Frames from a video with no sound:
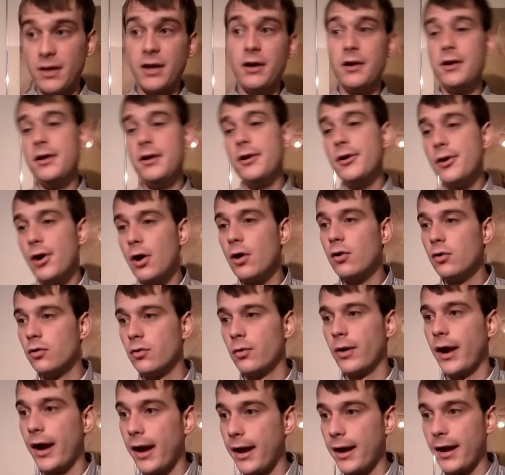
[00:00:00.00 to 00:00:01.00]
there you go,
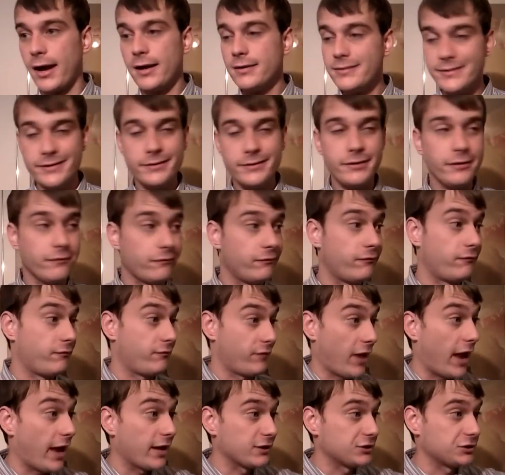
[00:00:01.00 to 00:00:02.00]
Greg. I did the
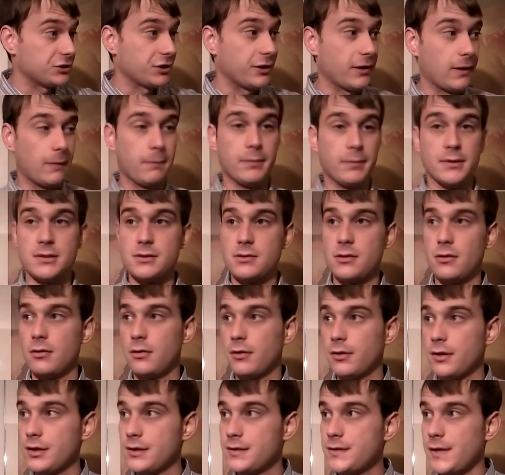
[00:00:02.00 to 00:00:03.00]
fashion
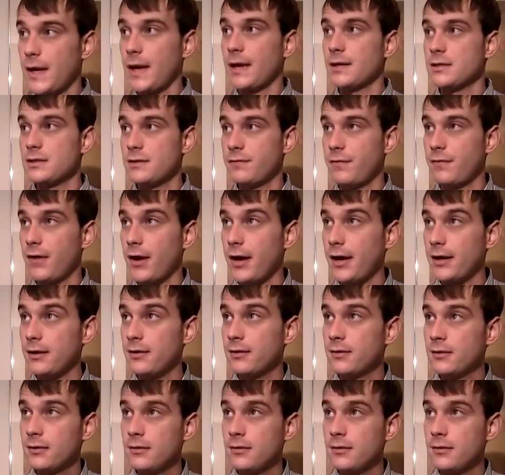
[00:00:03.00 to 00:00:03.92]
episode. Are you satisfied?